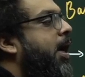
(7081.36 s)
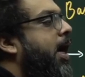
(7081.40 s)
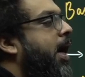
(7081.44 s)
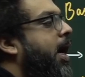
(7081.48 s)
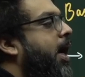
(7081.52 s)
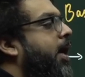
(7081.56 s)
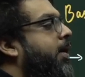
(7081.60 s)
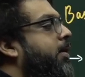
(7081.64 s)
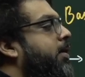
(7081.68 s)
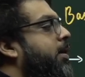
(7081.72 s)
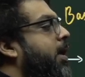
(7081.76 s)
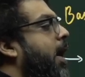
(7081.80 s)

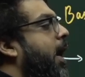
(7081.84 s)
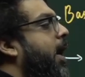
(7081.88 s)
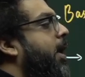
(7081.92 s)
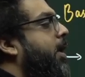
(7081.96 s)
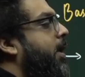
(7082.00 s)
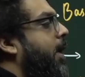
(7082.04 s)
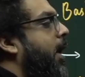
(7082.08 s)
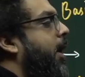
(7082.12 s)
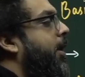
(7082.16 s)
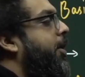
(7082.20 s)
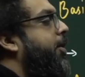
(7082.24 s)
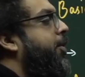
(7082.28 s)

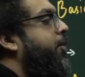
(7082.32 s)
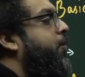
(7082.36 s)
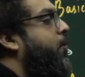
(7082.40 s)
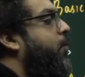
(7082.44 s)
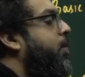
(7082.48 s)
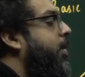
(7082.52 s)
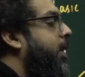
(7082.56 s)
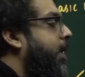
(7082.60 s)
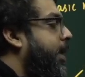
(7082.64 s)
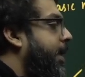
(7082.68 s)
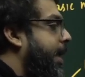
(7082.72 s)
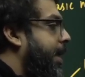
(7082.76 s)
our
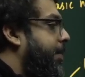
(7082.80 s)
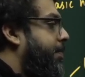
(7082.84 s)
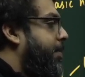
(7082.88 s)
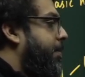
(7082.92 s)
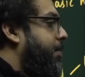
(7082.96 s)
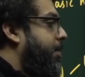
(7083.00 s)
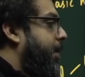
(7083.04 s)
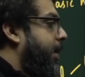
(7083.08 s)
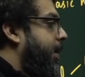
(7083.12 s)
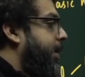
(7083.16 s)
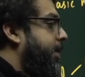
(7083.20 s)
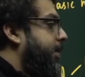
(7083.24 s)
nuclear
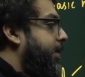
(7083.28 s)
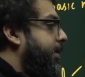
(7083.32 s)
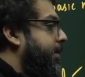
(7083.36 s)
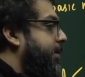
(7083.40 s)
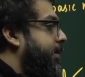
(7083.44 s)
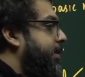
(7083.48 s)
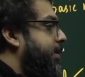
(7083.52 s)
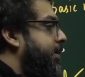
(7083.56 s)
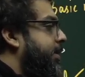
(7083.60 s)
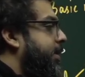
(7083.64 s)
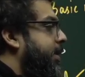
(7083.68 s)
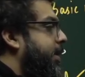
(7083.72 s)

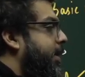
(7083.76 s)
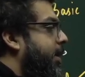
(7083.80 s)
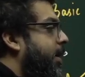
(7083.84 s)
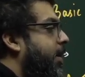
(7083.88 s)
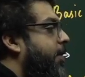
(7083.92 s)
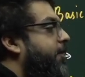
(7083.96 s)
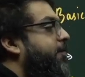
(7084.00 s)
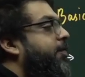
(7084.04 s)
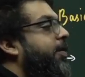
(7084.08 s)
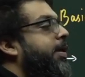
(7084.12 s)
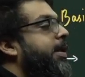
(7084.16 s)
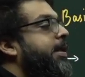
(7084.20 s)
capabilities.
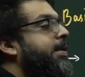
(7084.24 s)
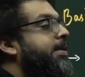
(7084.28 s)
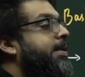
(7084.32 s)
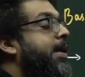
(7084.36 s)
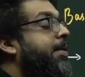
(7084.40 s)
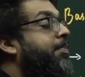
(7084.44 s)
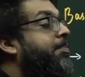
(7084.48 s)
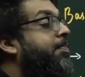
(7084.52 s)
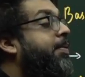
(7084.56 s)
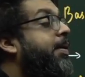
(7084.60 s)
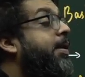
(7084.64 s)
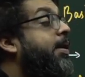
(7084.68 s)
For
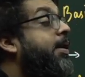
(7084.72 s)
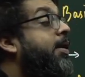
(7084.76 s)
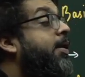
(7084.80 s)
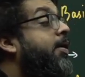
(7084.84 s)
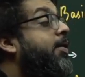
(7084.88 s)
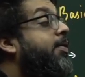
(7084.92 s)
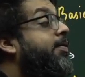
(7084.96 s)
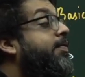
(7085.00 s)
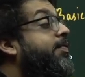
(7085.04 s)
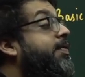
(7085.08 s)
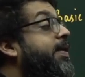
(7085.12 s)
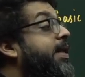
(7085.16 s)
example,
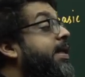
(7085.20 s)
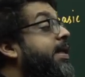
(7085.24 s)
we